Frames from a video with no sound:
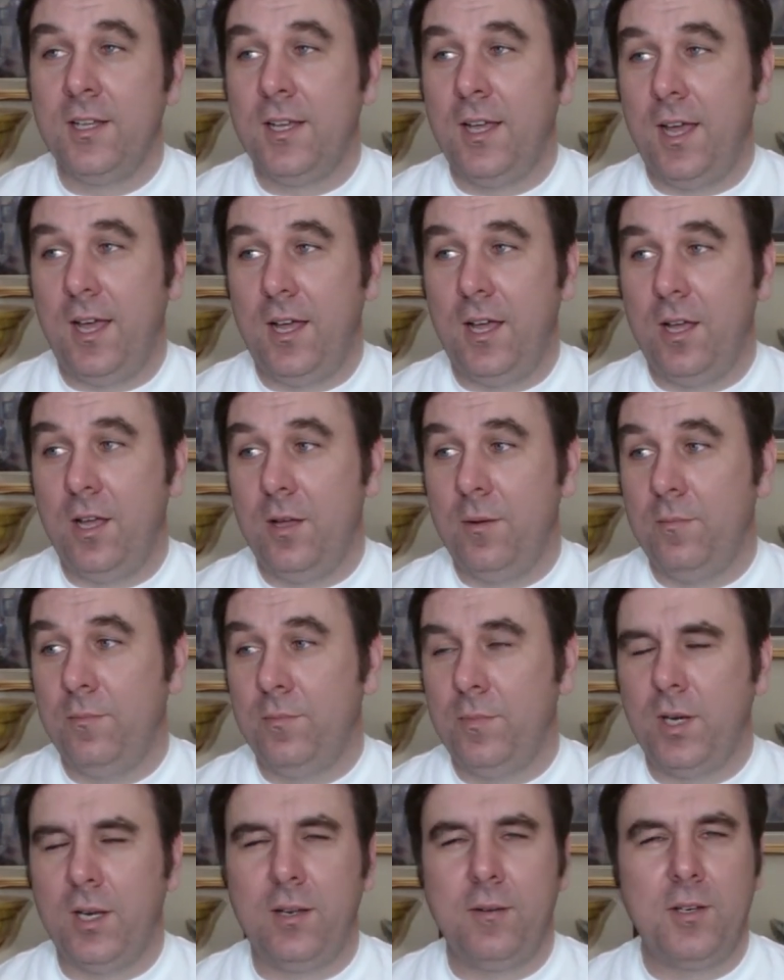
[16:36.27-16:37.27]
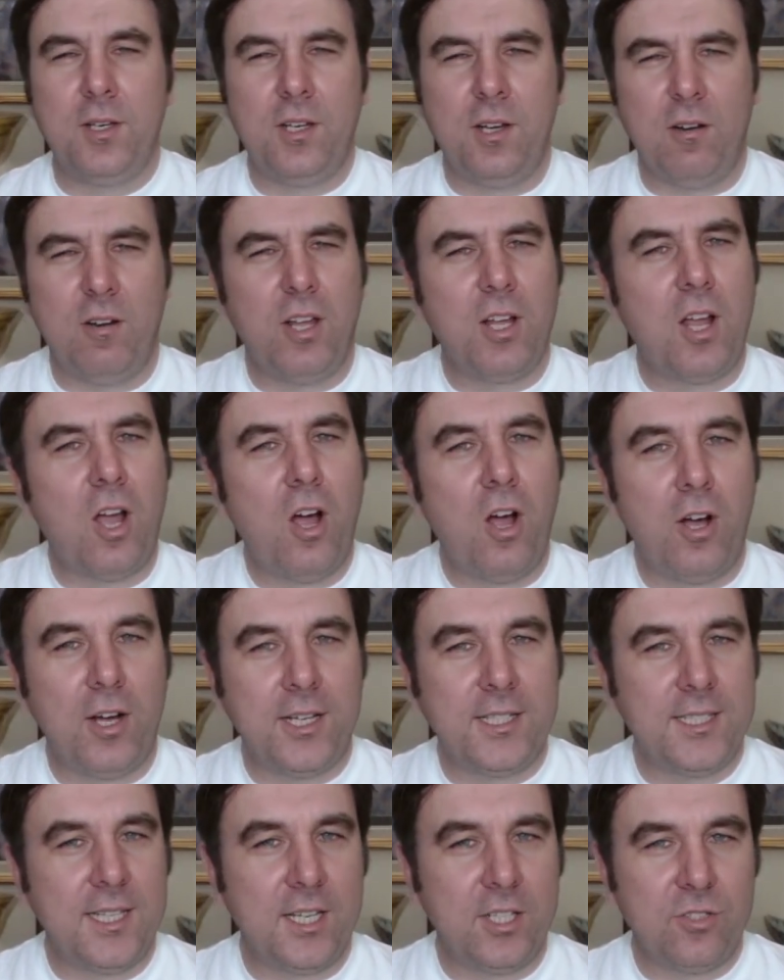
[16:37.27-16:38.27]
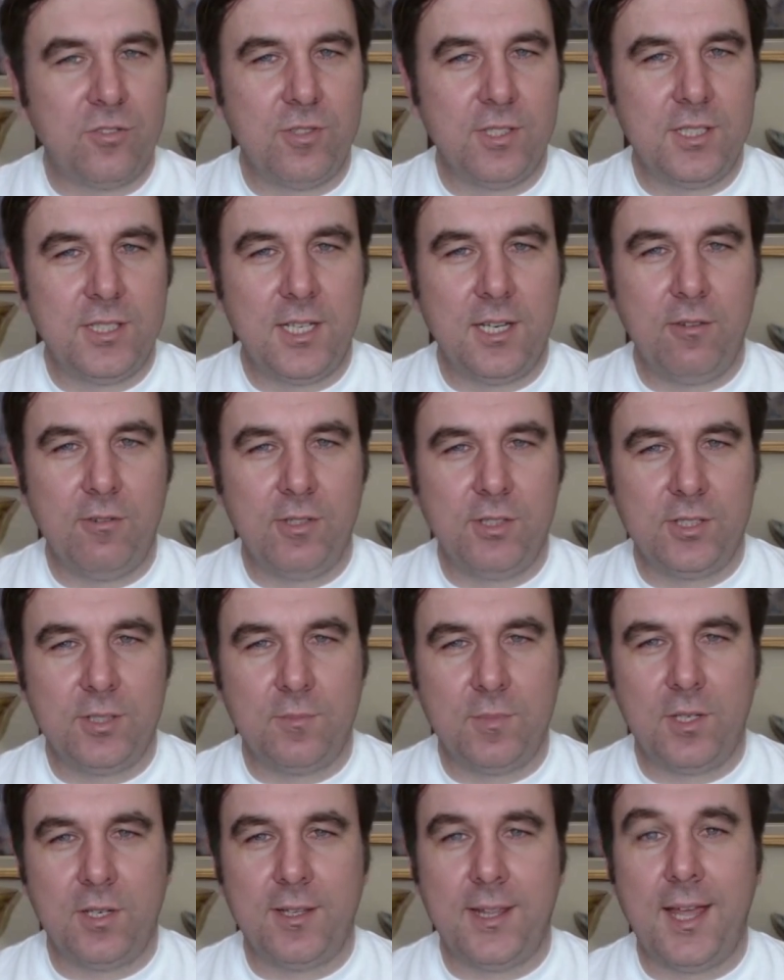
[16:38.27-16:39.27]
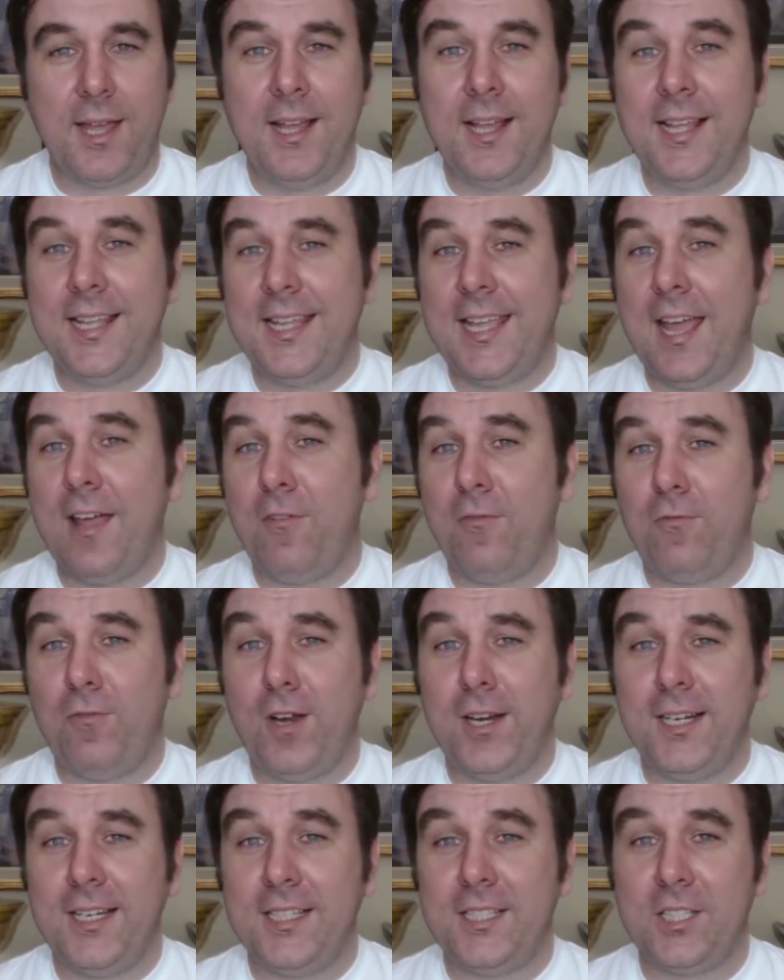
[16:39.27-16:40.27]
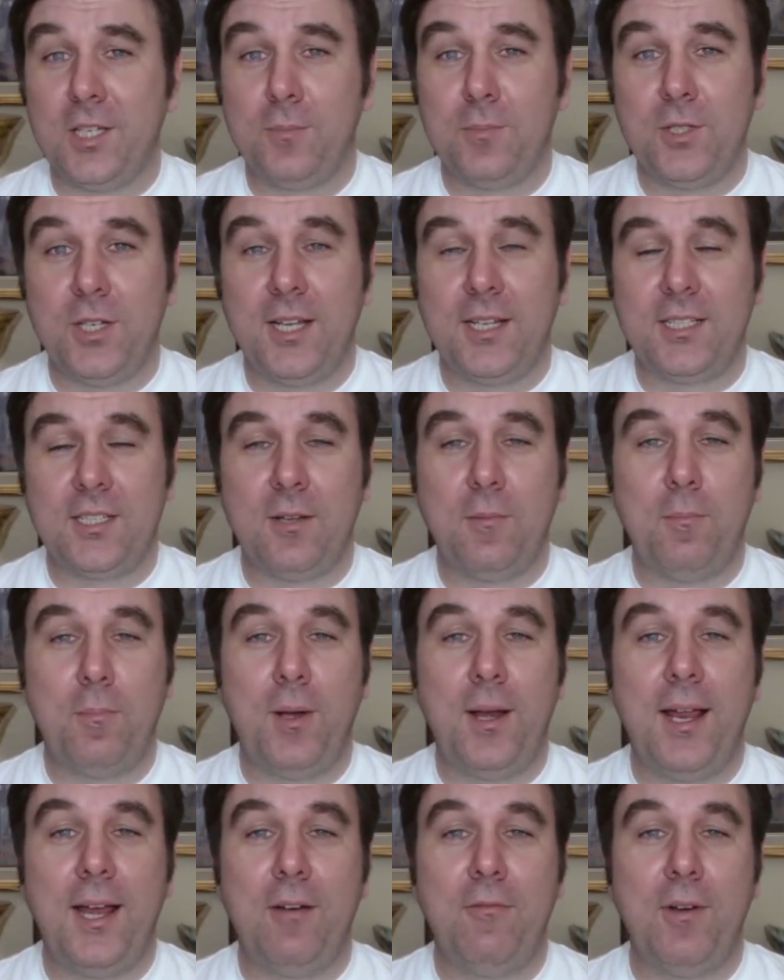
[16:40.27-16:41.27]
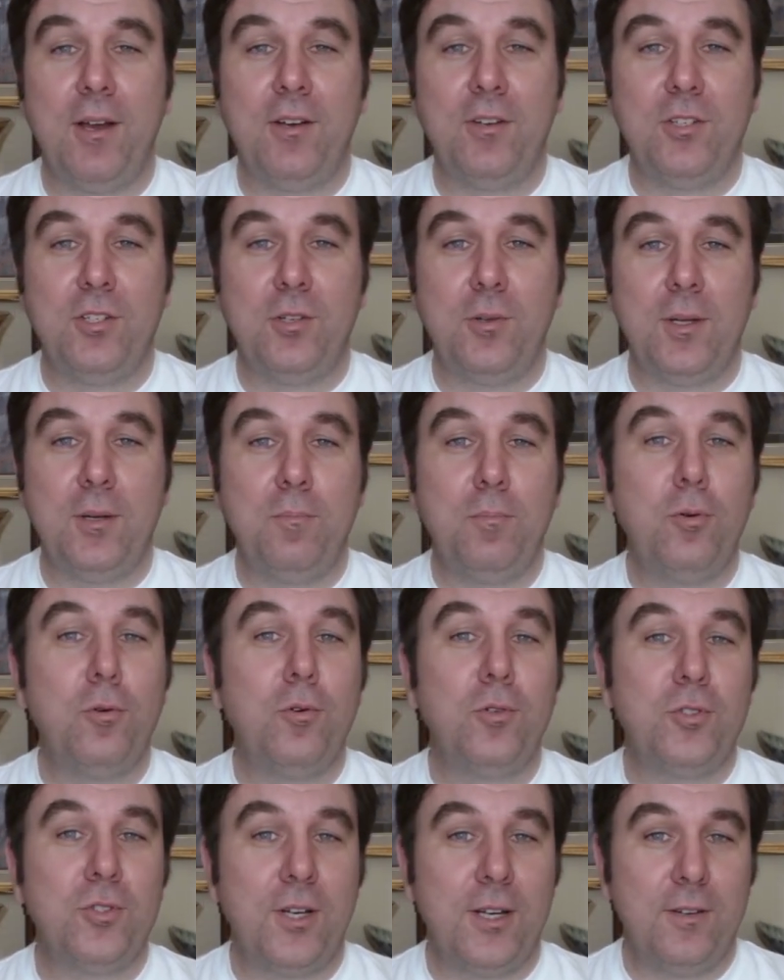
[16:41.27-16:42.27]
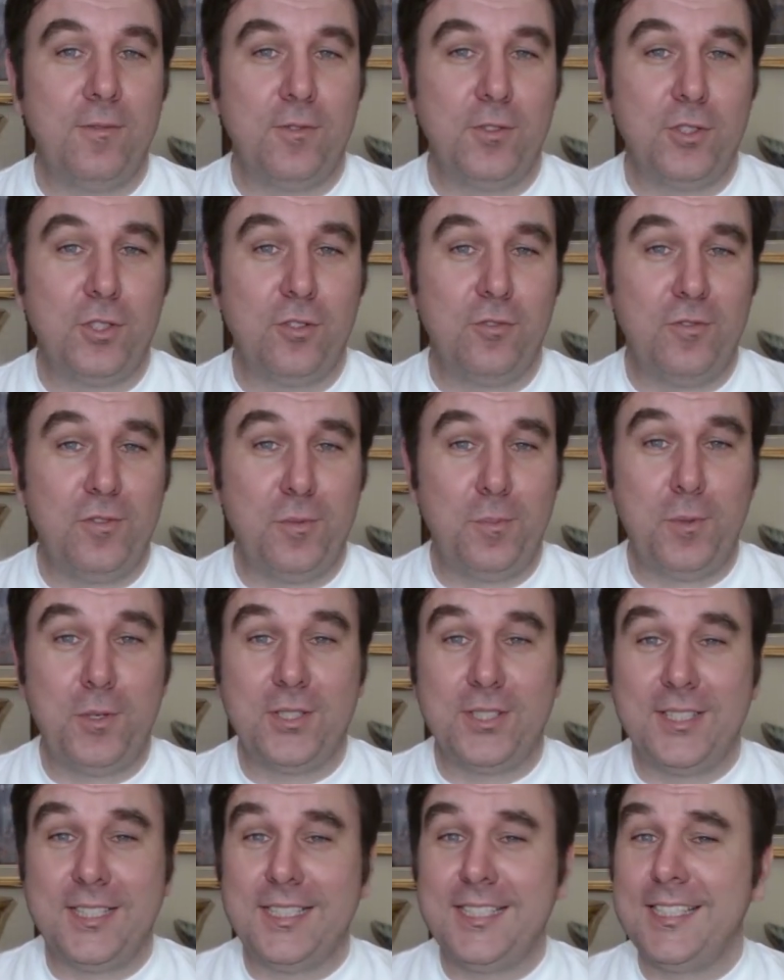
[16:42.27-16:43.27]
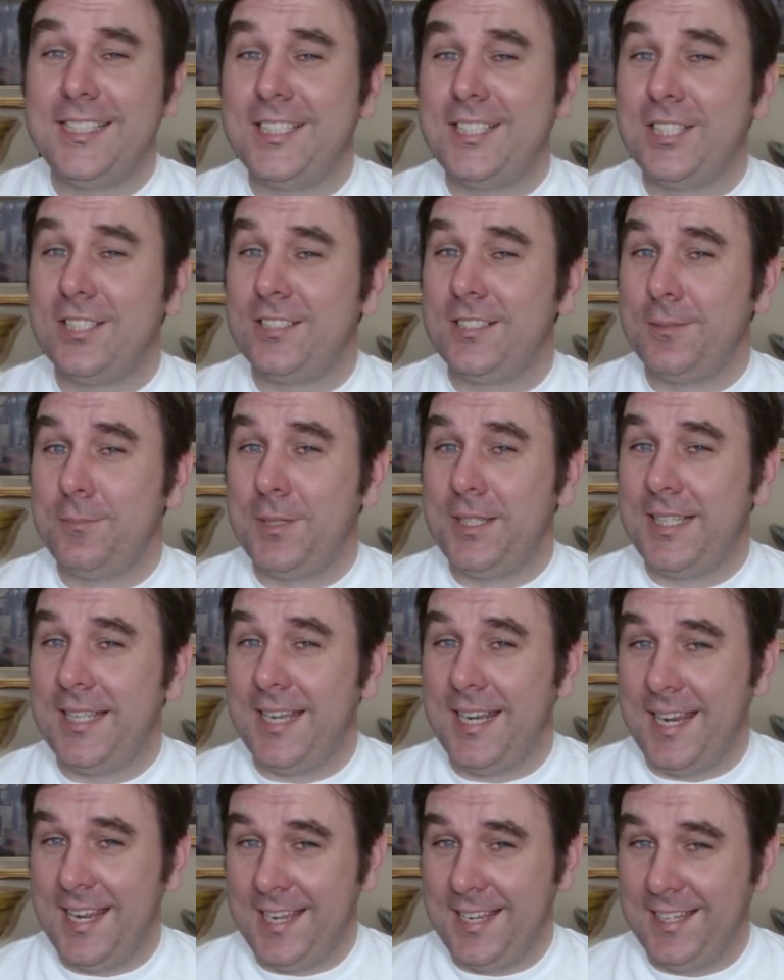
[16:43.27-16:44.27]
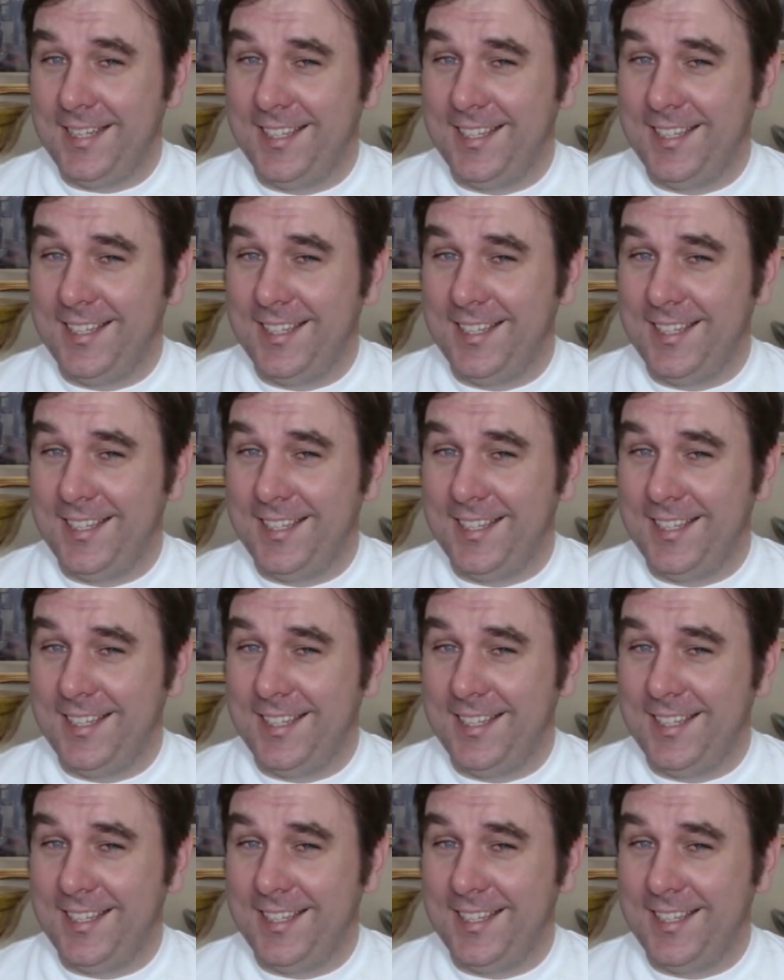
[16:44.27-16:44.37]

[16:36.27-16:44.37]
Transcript: Um, like, you know, like architecture, interior, something like that. Get a friendly subject and play around doing portrait photography, because this is just the beginning.